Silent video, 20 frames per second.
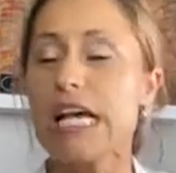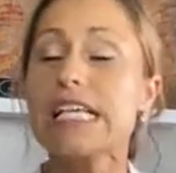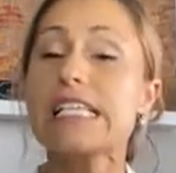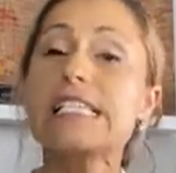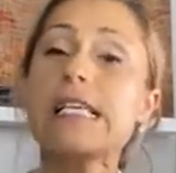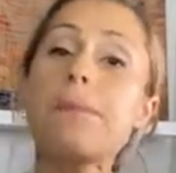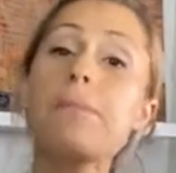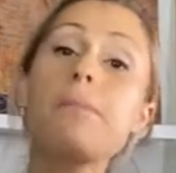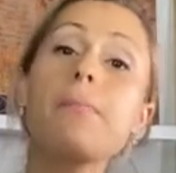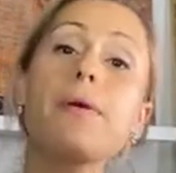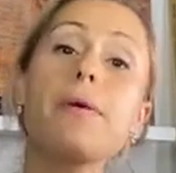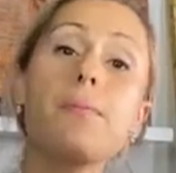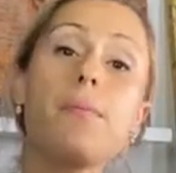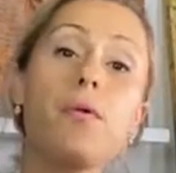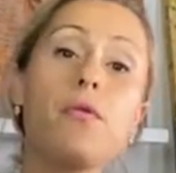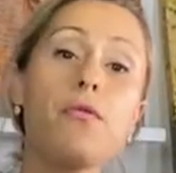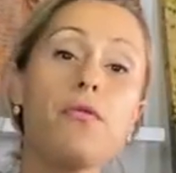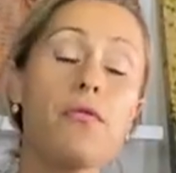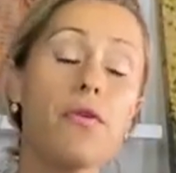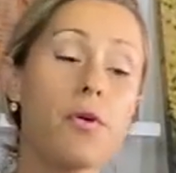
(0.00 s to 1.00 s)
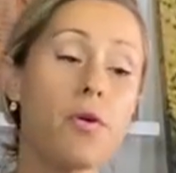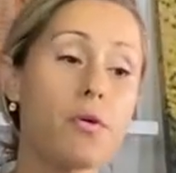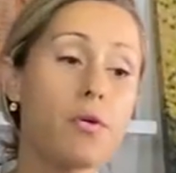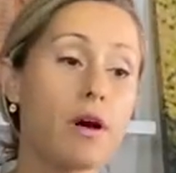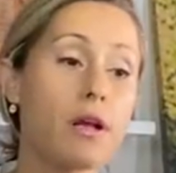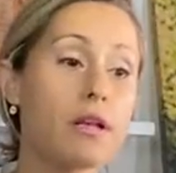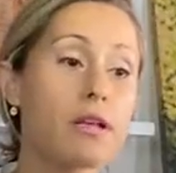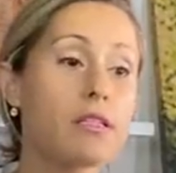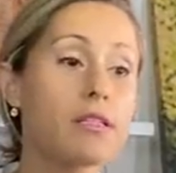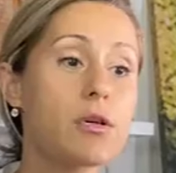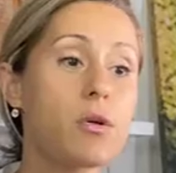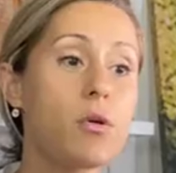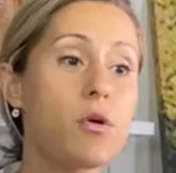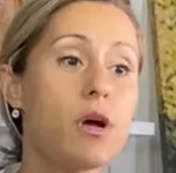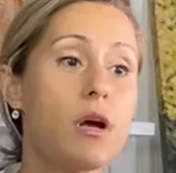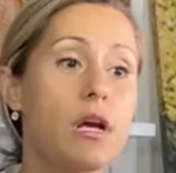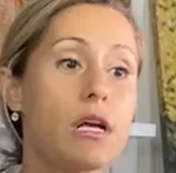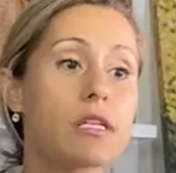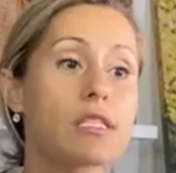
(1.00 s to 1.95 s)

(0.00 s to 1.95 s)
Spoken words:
Some people feel a little